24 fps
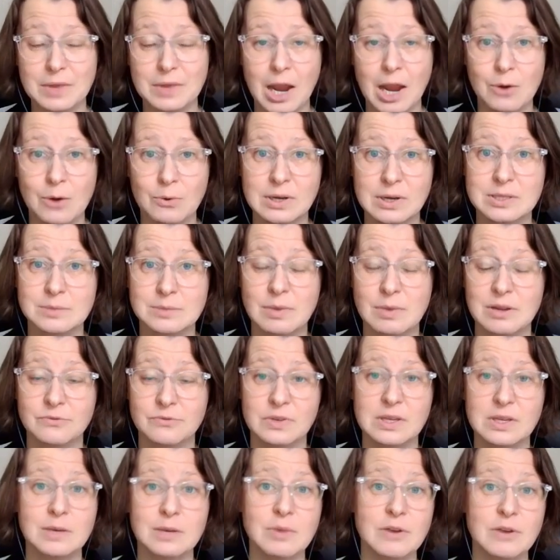I raised my
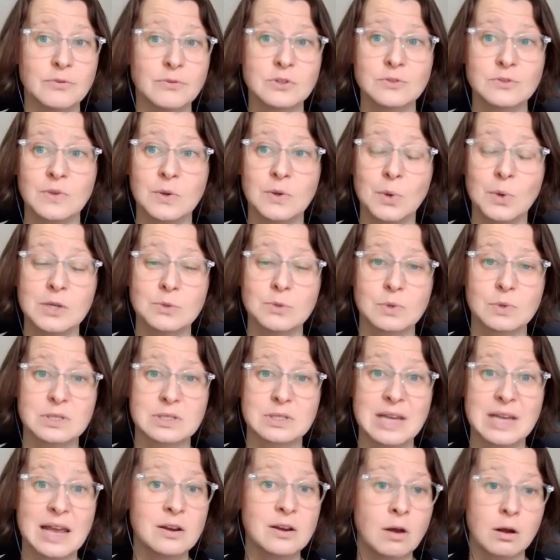fee. My first fee raise was
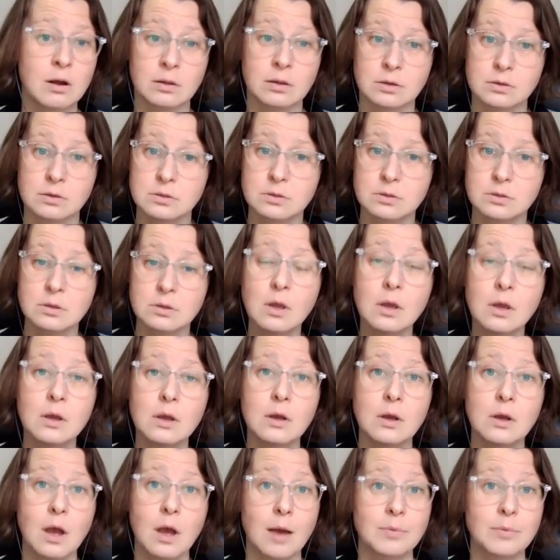$10
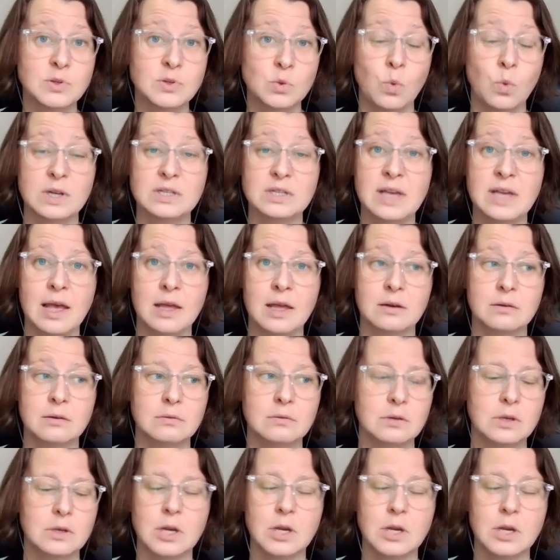up to $110.